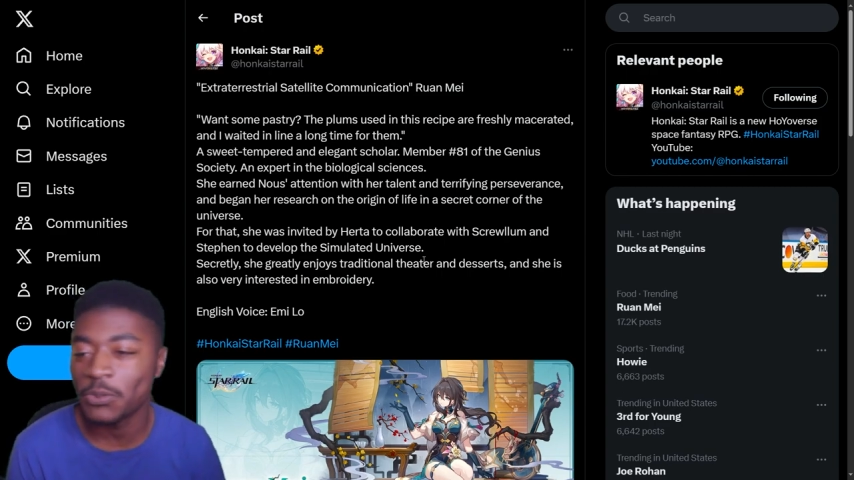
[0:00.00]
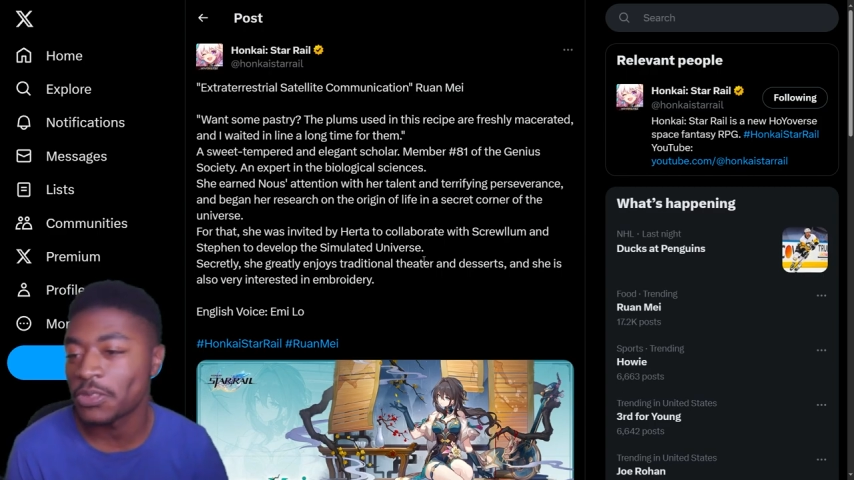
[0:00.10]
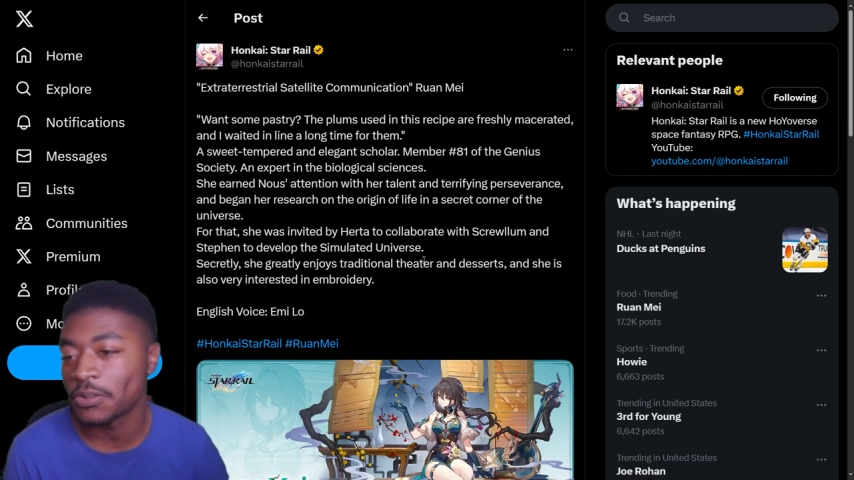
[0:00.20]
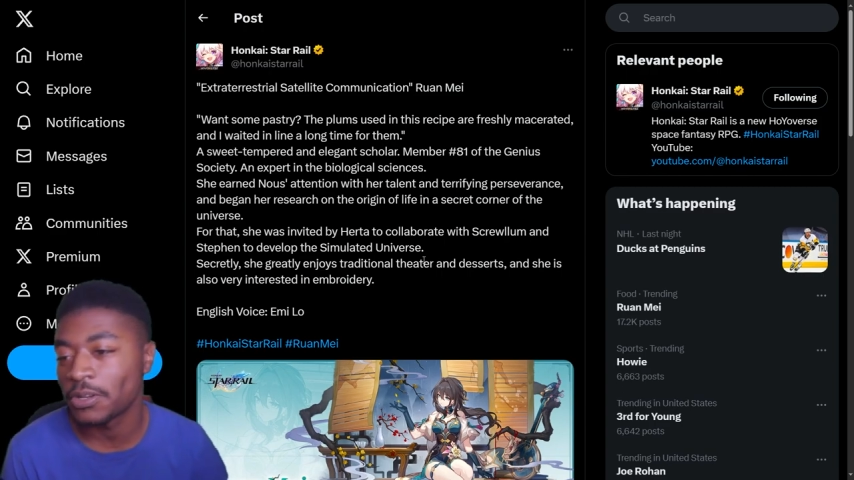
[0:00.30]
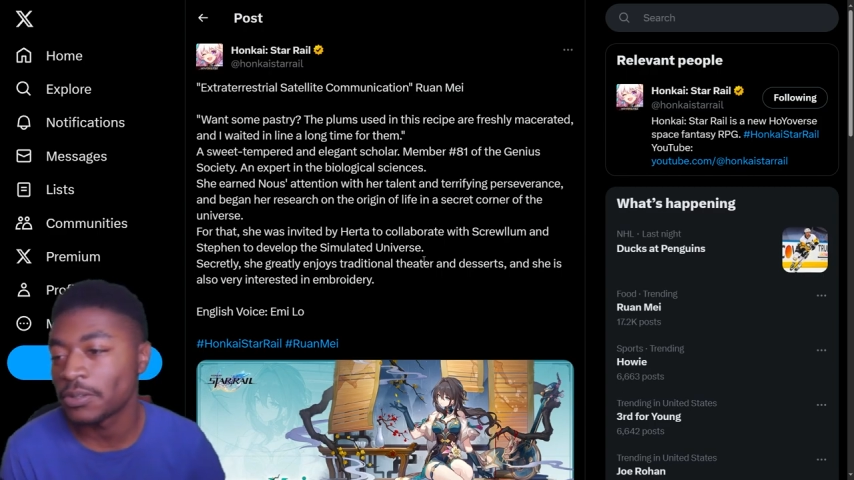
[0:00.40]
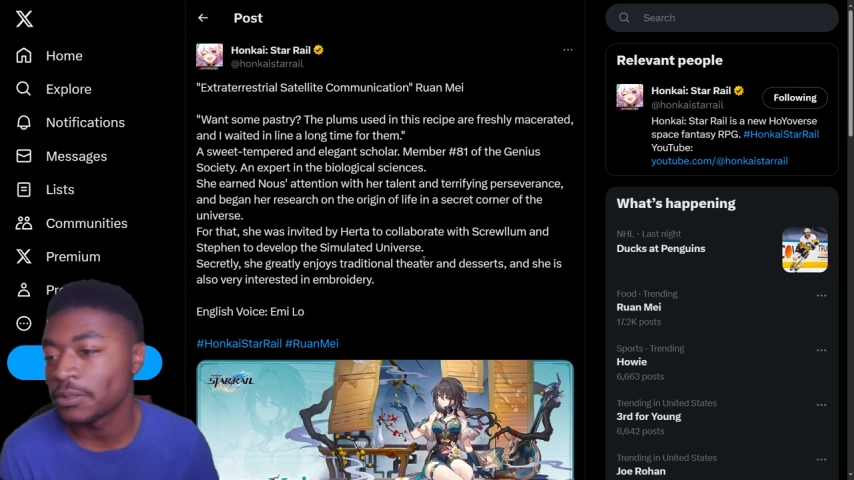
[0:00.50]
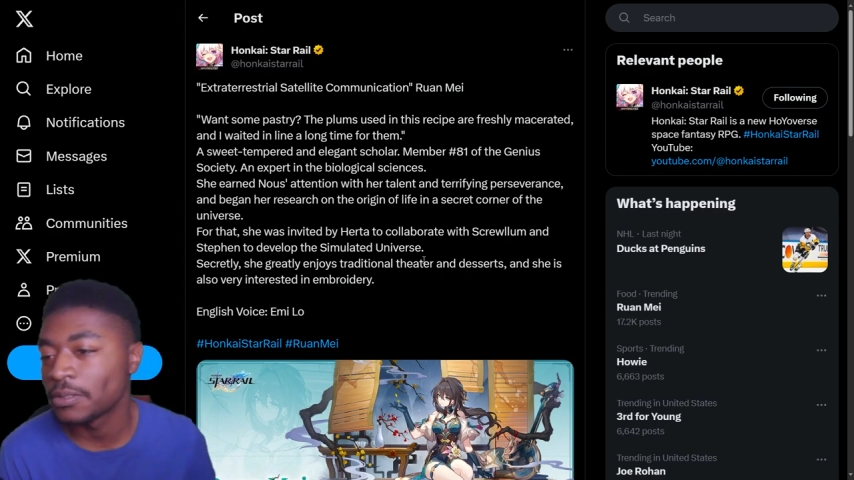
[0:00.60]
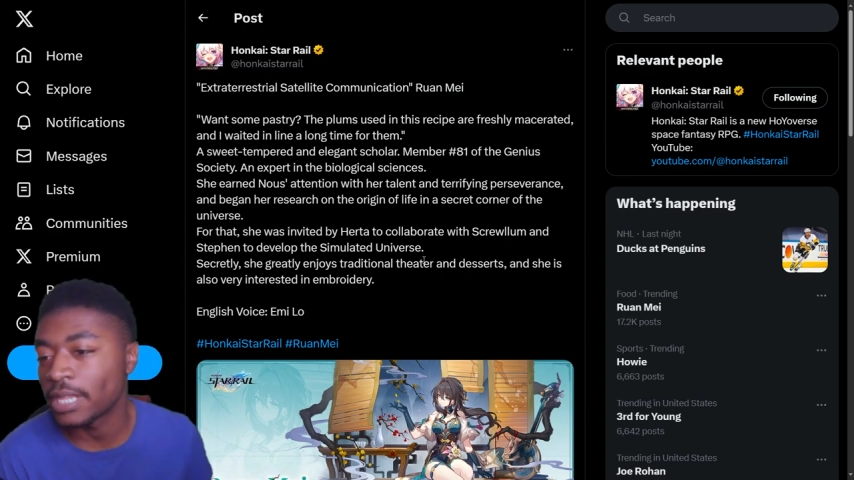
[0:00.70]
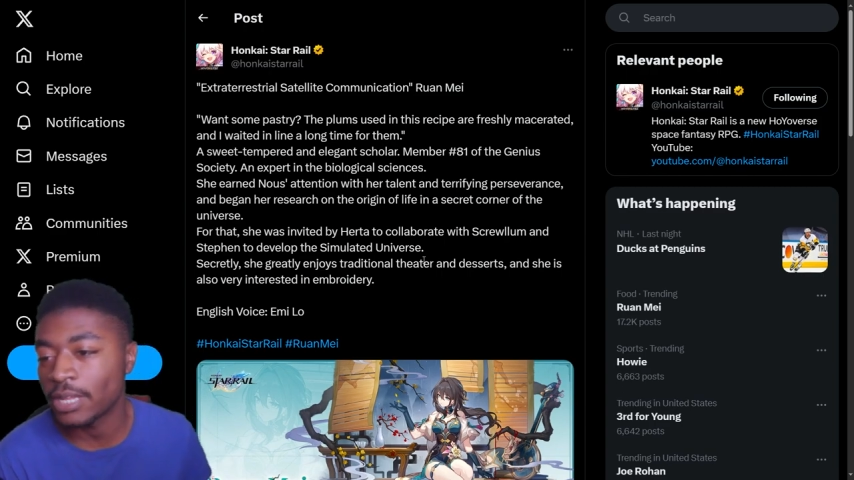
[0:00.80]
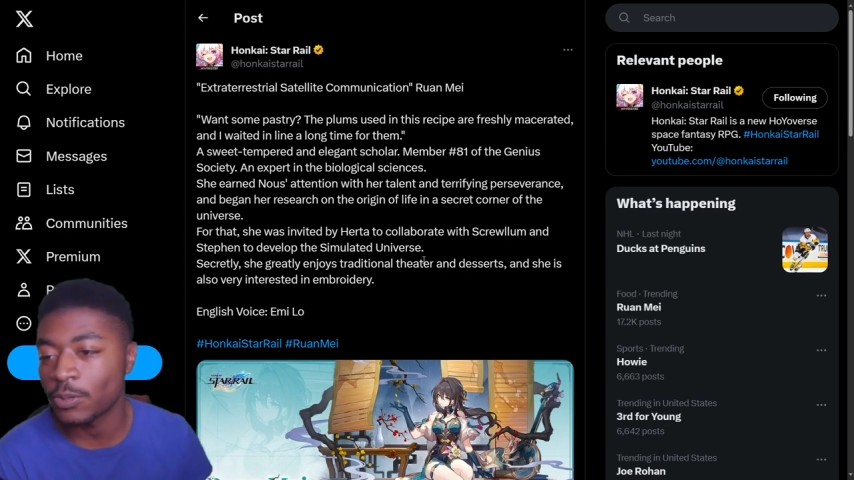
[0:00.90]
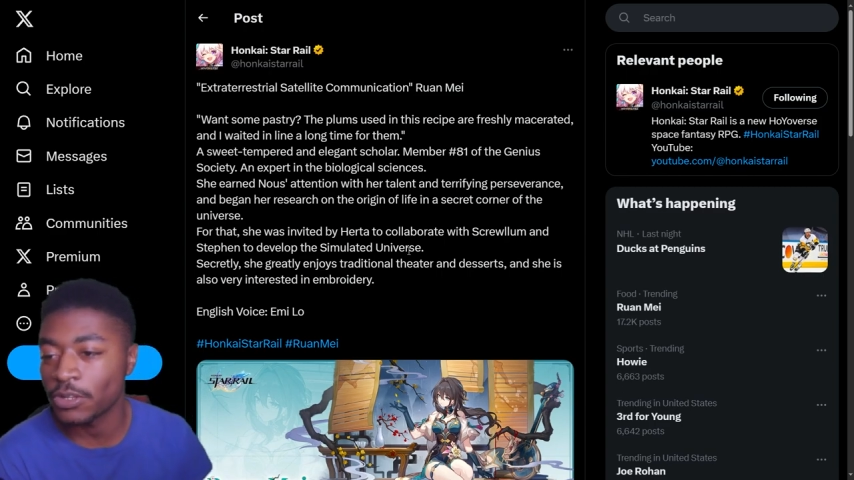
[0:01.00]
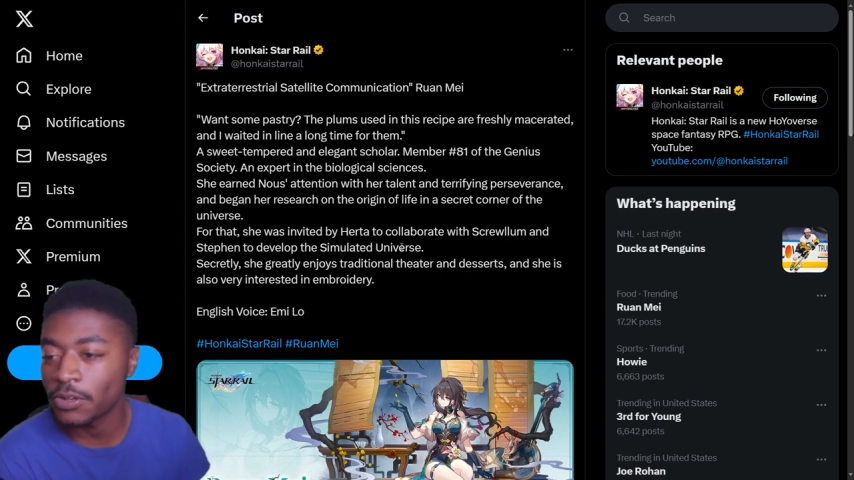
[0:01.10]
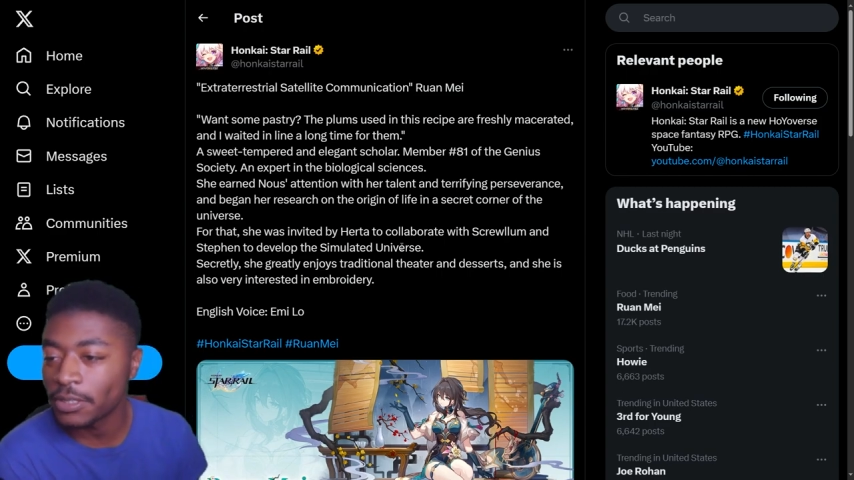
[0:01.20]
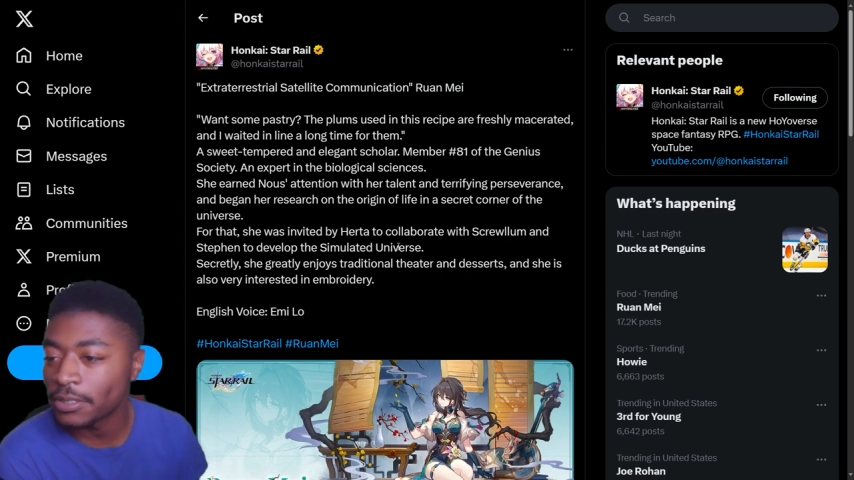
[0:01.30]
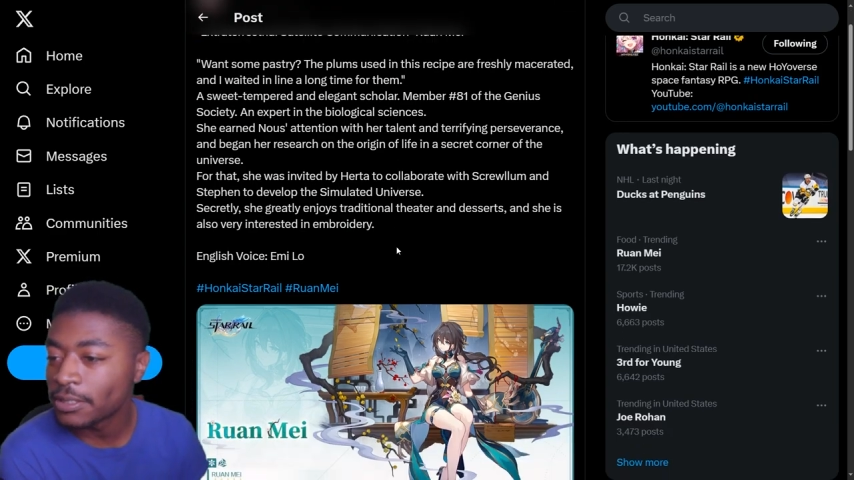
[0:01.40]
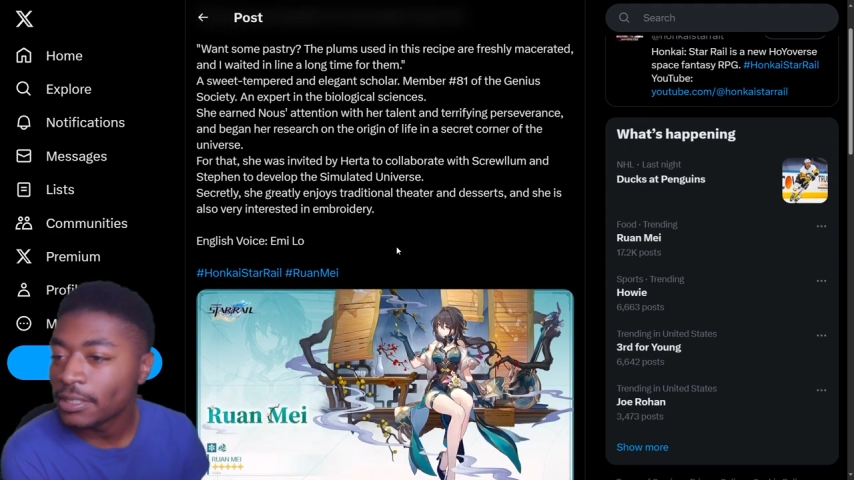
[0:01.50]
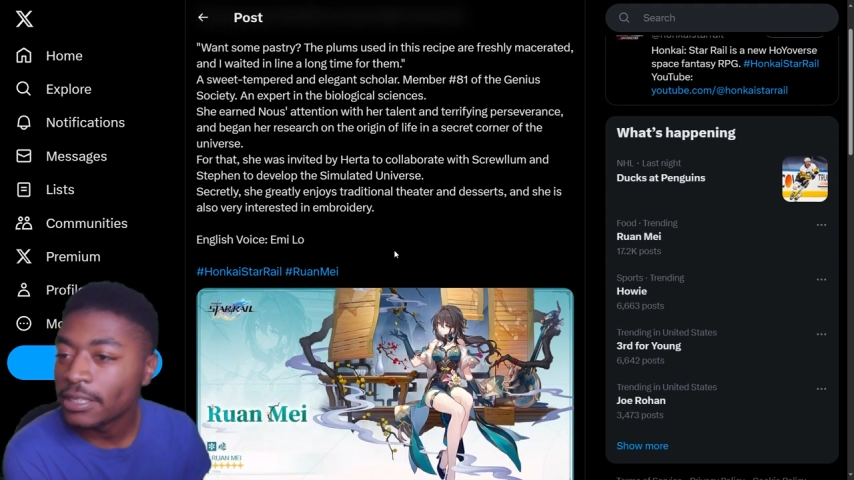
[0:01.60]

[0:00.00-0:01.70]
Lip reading: with her, like with Herta.